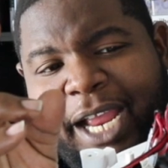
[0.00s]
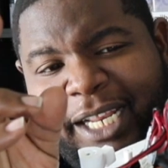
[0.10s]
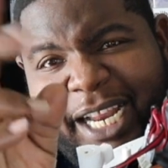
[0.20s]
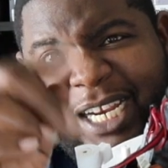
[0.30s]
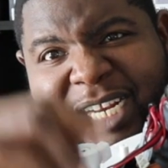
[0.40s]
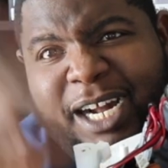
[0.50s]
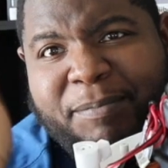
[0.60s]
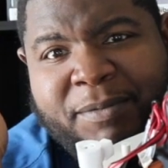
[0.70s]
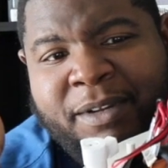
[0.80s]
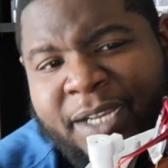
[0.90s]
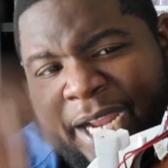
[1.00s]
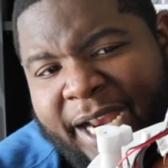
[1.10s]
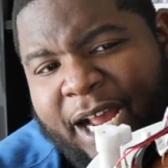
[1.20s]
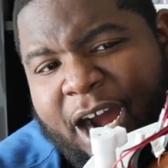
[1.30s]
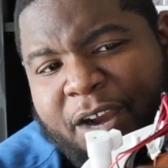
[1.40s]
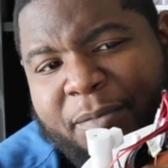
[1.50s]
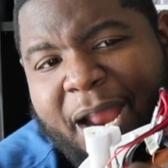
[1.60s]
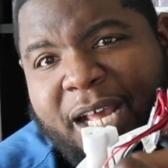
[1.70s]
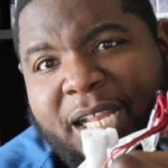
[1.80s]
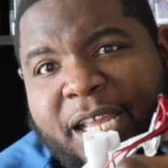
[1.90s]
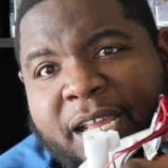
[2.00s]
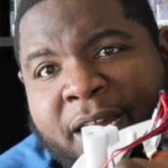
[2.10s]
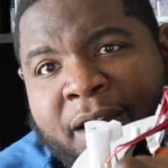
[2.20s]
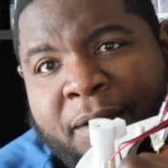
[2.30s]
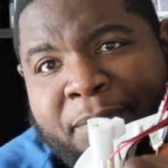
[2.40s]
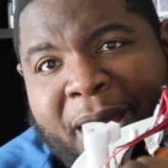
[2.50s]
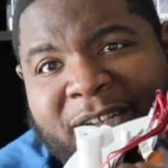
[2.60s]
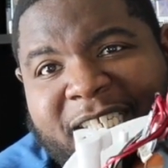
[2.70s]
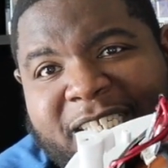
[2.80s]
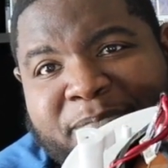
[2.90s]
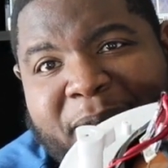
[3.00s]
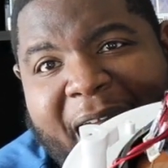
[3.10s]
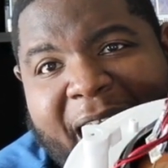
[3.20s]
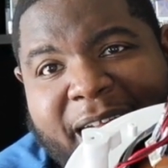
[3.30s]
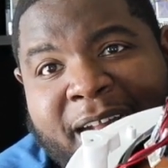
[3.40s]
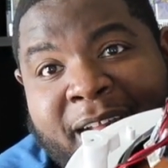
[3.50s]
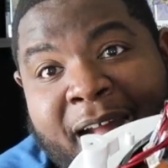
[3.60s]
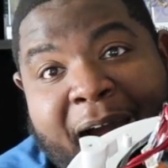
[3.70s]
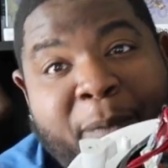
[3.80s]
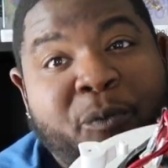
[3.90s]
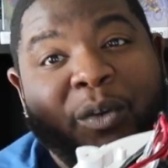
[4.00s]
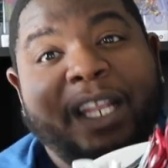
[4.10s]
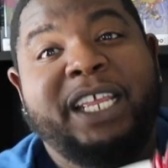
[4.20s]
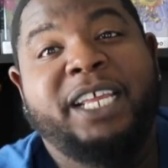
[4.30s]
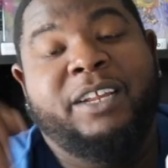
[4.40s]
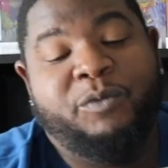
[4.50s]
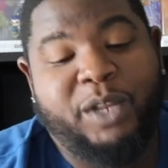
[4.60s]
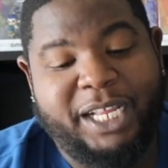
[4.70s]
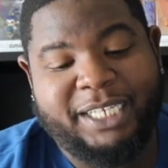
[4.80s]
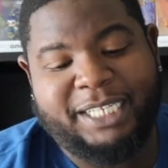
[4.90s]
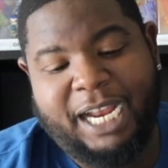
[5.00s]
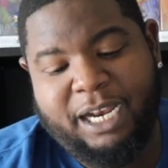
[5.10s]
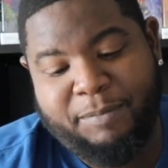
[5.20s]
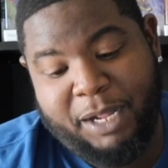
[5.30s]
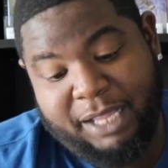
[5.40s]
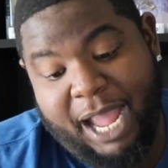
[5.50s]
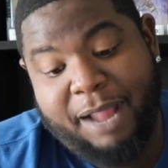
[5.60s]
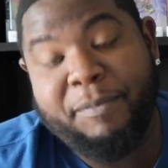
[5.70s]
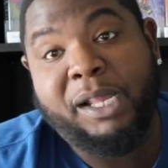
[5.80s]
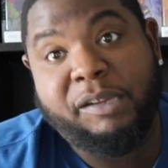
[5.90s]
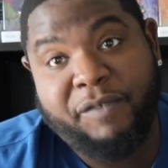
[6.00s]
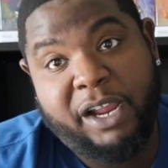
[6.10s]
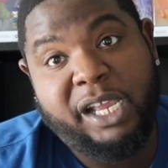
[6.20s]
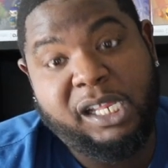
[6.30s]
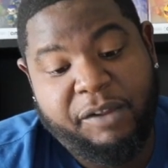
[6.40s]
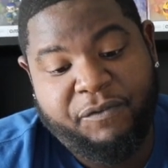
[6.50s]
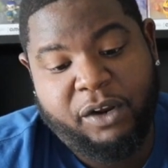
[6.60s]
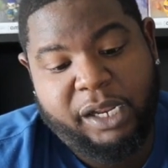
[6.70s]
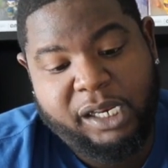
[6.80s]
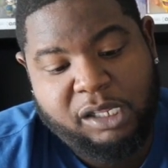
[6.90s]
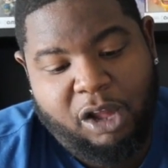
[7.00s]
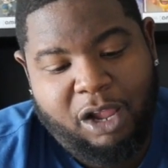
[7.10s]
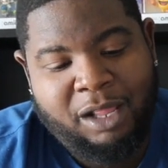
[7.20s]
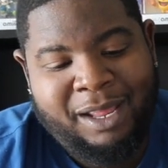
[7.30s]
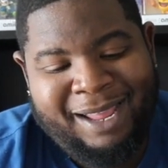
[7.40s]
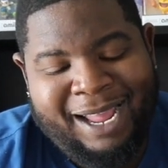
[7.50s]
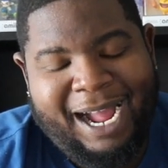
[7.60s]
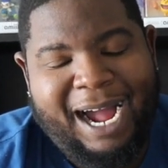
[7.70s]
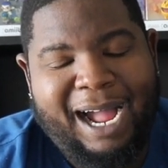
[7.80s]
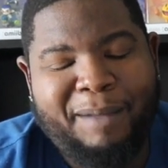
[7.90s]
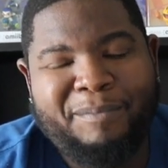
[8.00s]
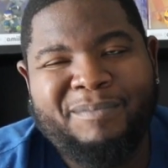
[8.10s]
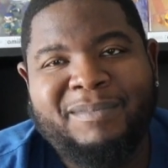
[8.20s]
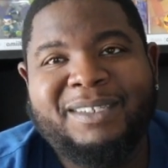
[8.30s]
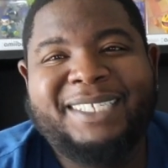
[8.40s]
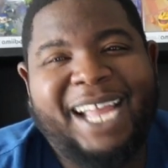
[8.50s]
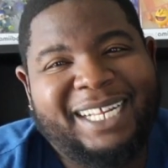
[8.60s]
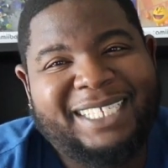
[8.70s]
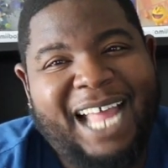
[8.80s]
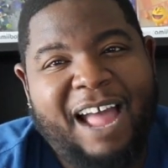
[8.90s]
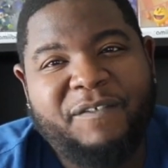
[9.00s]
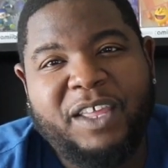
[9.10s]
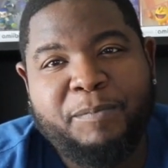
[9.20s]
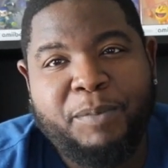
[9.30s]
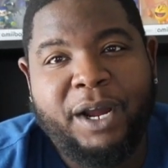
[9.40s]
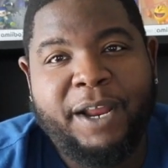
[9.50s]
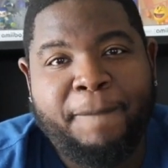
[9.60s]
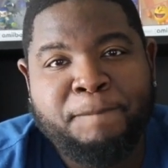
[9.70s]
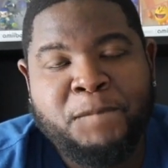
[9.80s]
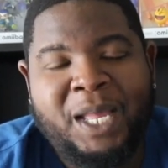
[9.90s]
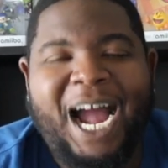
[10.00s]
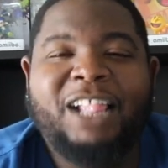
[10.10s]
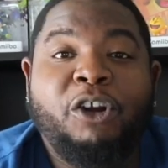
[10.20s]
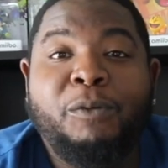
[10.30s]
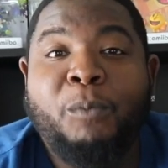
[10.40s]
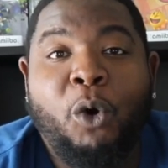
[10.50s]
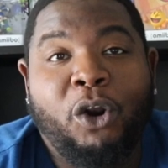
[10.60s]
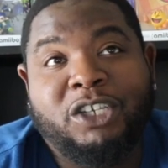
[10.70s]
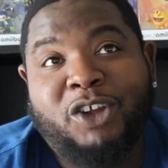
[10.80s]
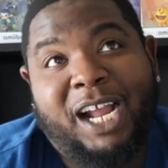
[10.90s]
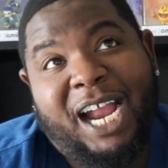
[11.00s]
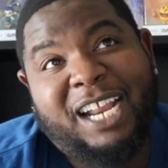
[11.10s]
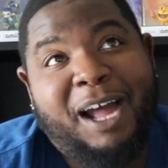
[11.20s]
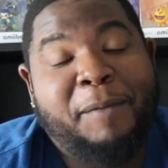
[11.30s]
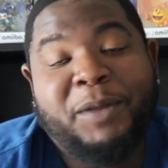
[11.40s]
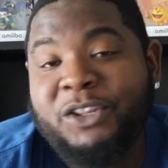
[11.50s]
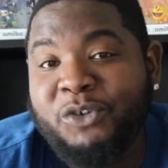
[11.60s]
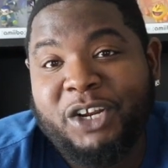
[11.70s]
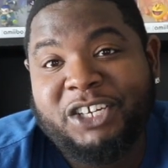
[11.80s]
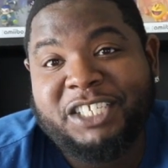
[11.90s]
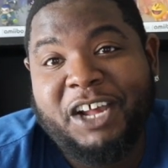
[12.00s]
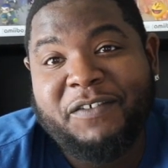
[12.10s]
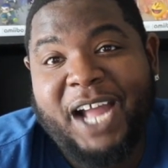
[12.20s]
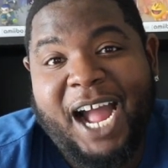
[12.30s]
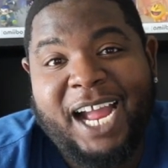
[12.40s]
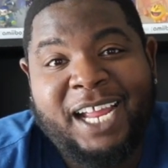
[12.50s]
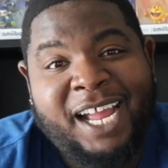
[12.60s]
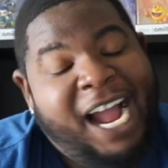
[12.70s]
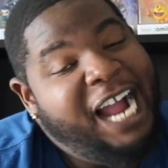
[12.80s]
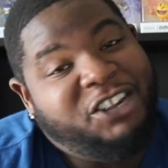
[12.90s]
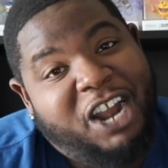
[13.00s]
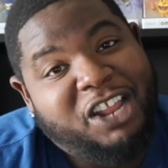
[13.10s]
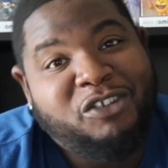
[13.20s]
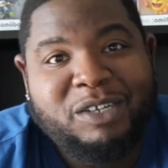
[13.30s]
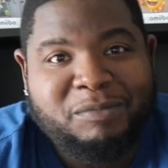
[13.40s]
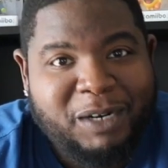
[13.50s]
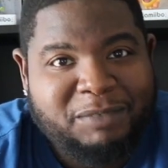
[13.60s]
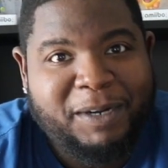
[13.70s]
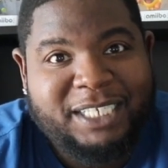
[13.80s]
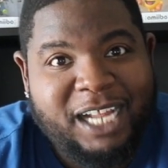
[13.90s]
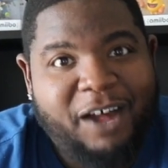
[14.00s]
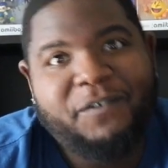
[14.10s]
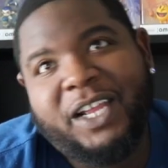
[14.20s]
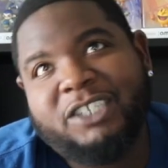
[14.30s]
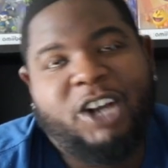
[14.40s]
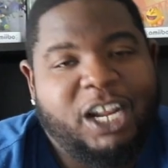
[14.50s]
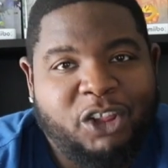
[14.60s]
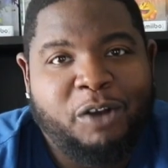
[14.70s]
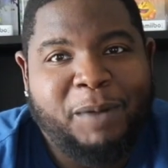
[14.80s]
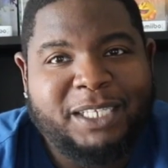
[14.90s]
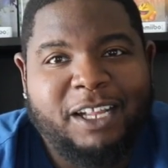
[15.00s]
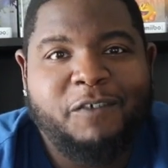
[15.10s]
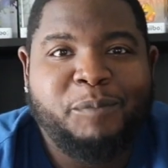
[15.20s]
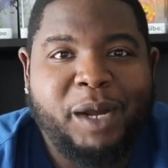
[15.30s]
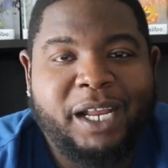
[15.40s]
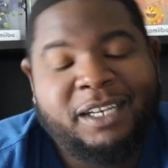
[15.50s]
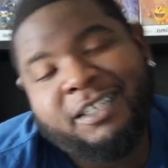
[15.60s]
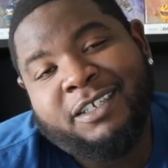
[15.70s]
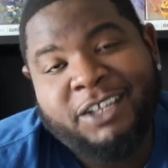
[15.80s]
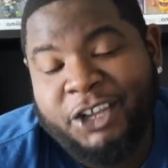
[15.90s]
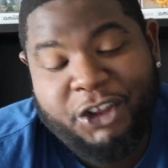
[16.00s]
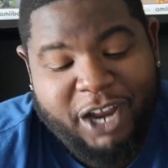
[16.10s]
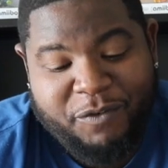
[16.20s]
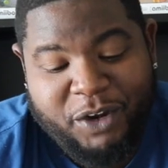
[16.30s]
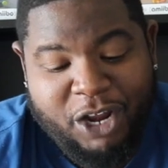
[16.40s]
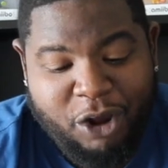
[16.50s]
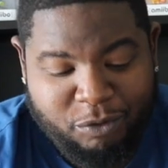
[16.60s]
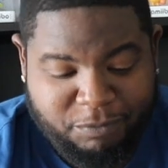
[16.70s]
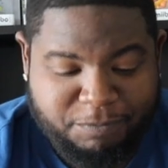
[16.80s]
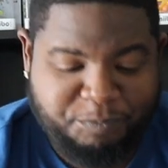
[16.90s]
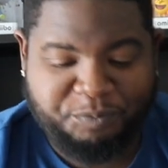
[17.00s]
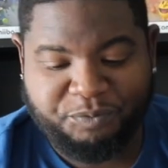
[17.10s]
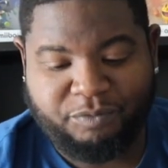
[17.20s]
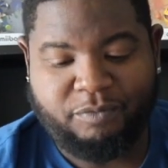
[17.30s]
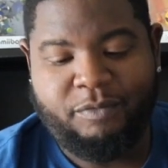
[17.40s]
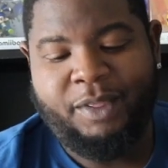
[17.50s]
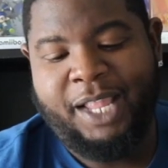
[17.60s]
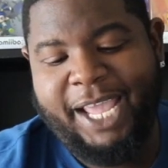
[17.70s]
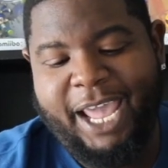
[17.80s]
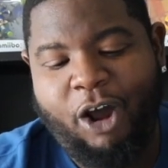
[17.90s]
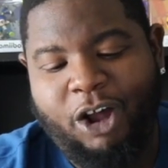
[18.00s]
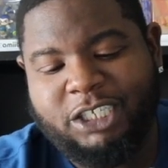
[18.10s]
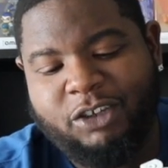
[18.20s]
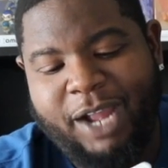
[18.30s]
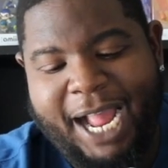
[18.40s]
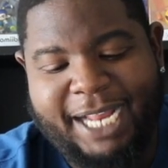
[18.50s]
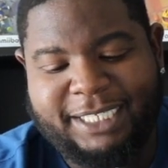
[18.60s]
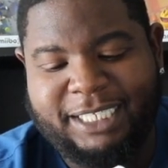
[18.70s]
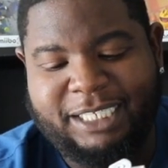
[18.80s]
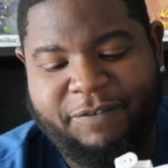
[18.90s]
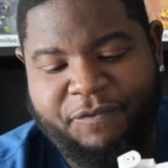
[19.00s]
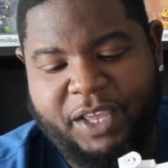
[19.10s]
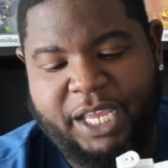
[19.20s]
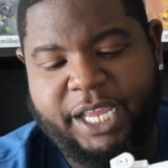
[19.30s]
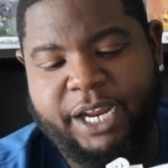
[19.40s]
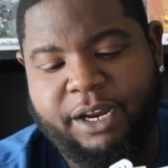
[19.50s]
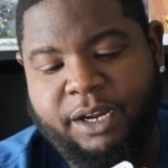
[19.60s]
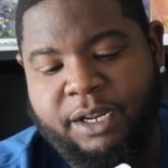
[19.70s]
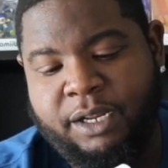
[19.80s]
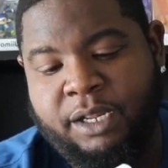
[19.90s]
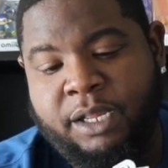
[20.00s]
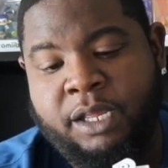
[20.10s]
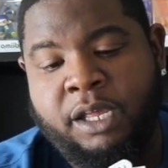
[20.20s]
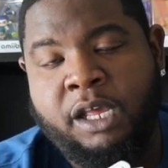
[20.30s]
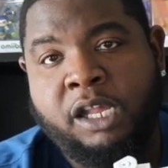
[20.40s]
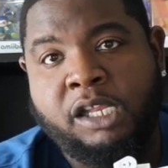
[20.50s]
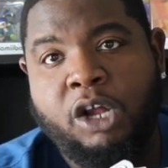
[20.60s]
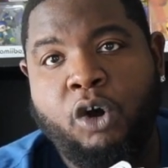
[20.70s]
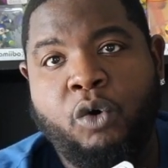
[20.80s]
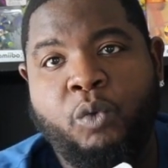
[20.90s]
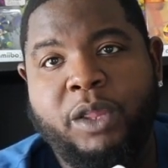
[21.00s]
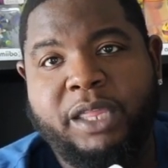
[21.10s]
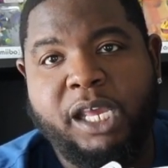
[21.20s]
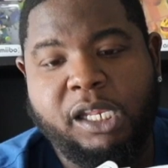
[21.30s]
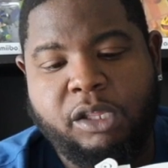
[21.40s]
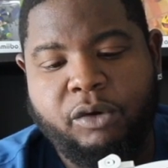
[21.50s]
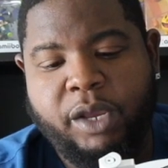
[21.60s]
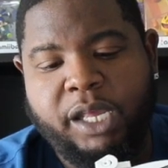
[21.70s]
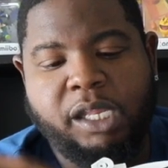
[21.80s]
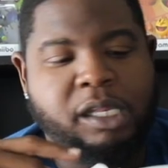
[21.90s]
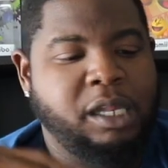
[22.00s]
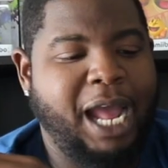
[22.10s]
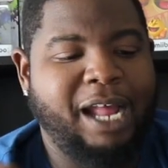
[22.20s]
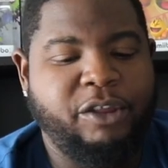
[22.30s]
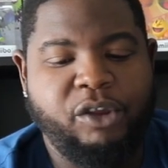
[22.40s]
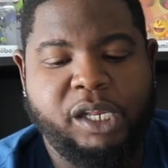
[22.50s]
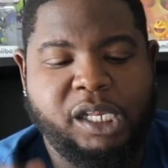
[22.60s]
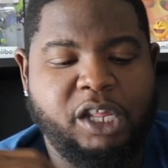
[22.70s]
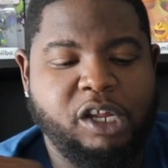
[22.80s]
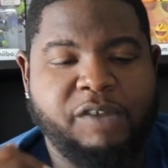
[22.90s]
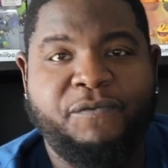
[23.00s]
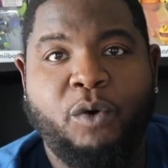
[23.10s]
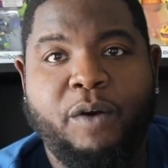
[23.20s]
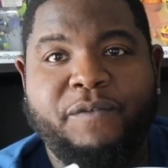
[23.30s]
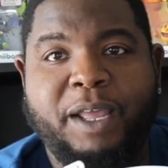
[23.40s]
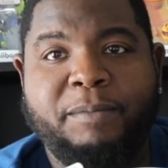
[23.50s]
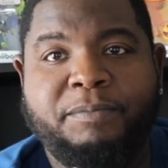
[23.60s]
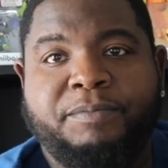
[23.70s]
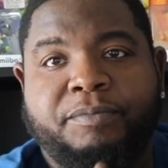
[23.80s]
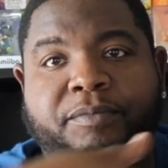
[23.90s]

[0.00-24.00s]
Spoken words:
and let it up, and it automatically bounces back. I'm really excited about that. Makes it very easy for install. I'm tech savvy, but I learn more. So I'm a do-it-yourself guy. I try to do as much myself and try to learn myself, but you never know. It also has these feet here. So what these do is, you can see there's 4 of them.